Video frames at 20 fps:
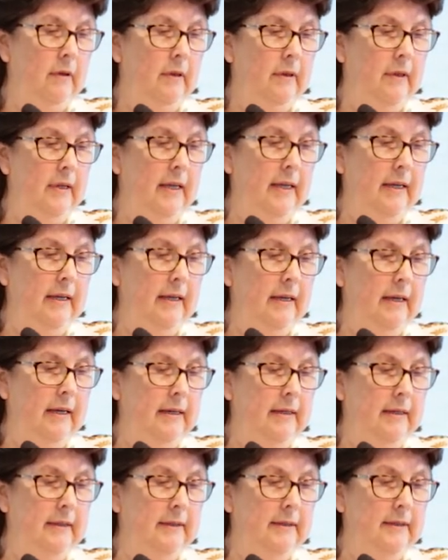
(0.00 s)

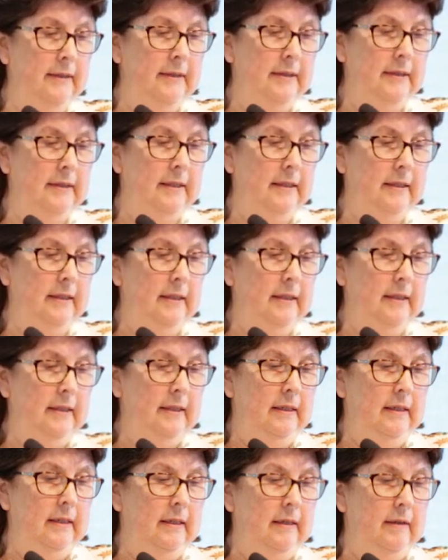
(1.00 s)
There
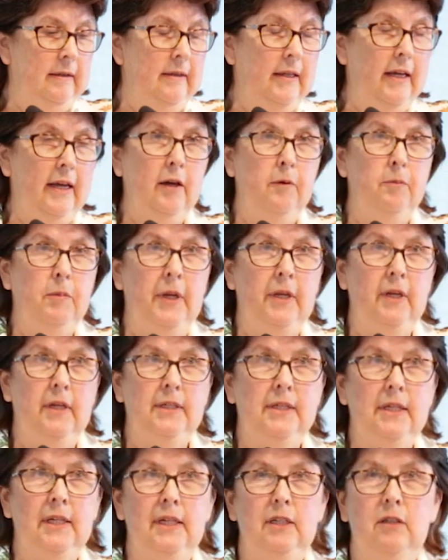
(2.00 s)
have been
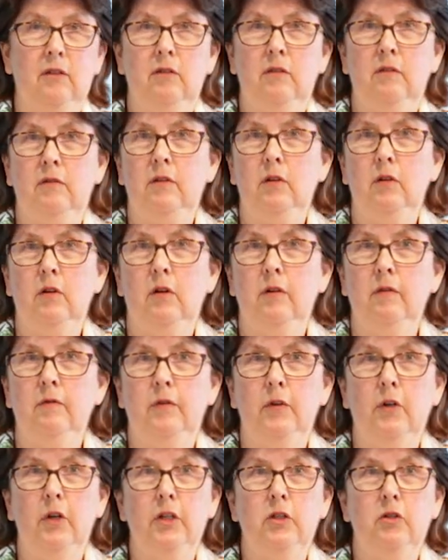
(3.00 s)
indeed,
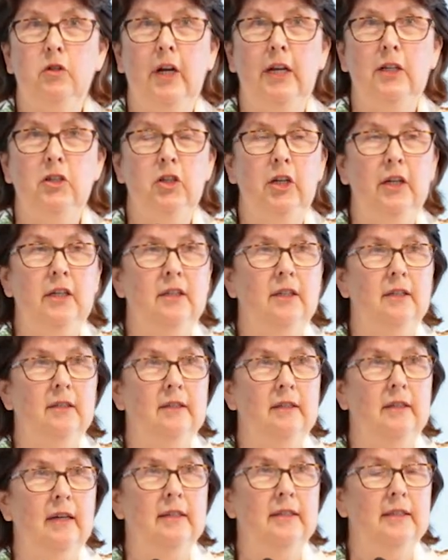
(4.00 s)
very tragic
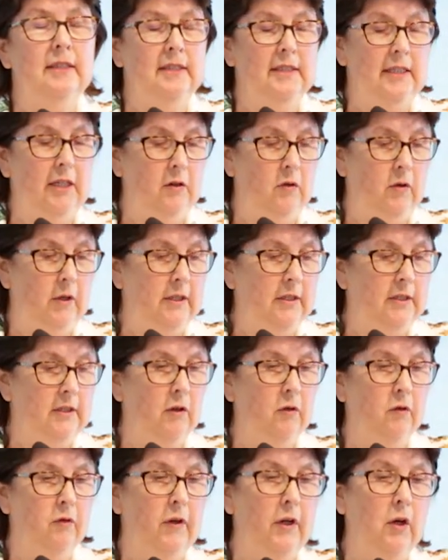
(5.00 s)
series
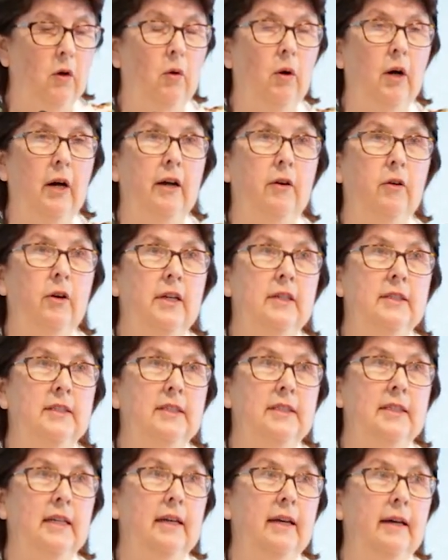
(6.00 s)
of
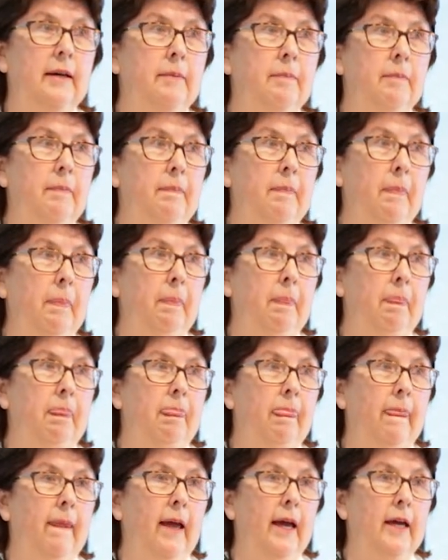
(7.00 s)
inquiries,
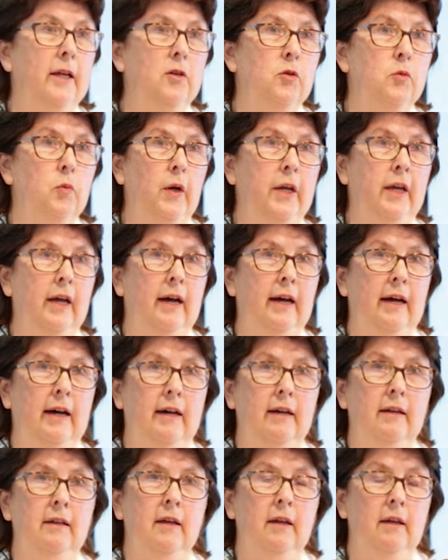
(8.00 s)
and we
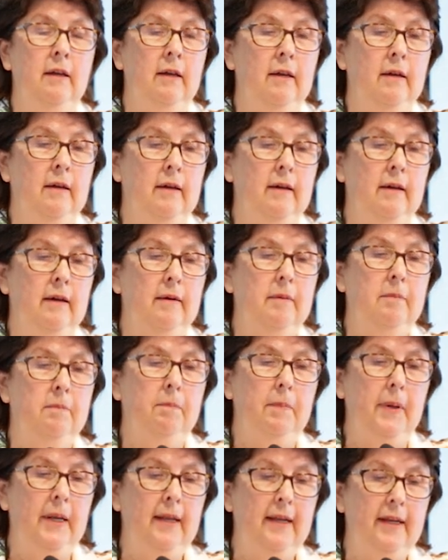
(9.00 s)
are
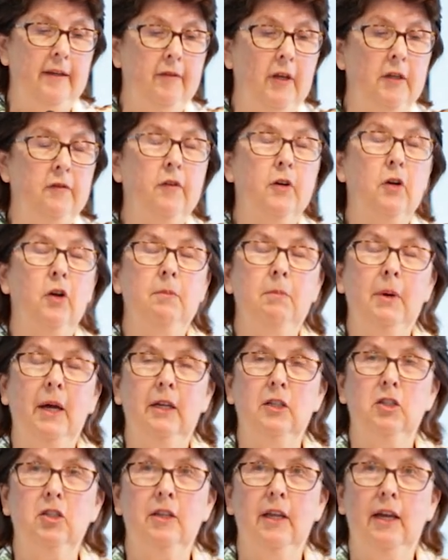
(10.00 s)
believing very
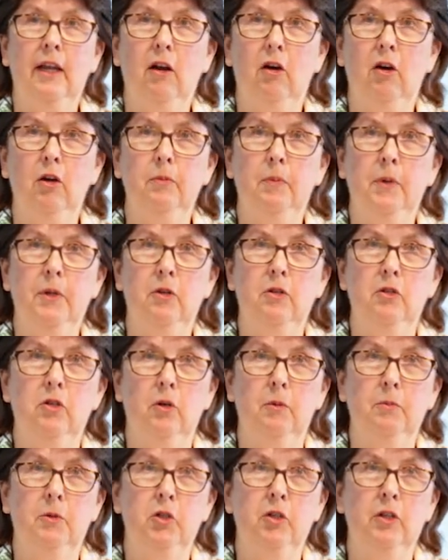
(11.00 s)
much that open
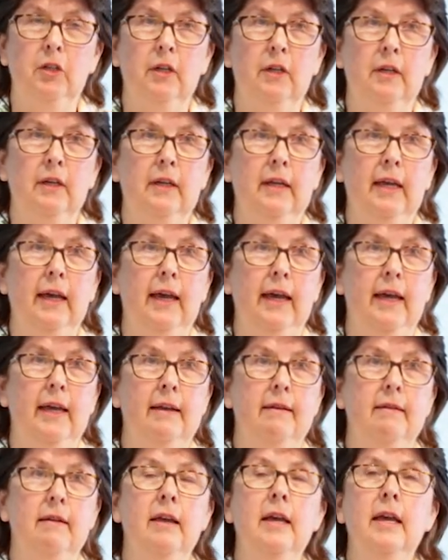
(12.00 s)
adoption
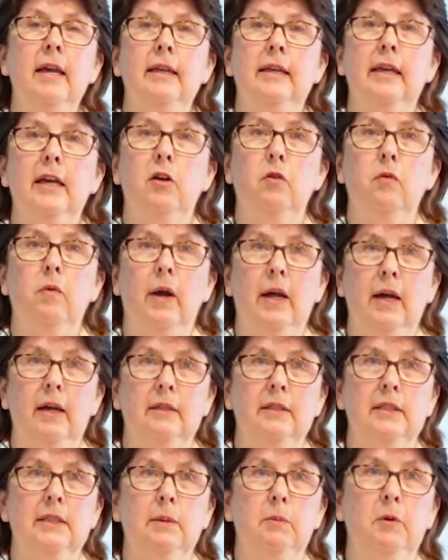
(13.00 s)
can get
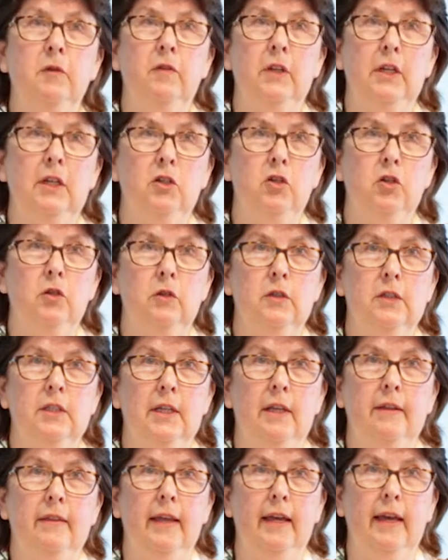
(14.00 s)
around some of the issues
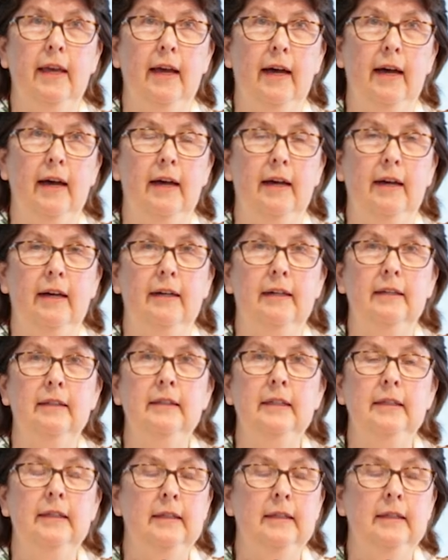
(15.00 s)
that there are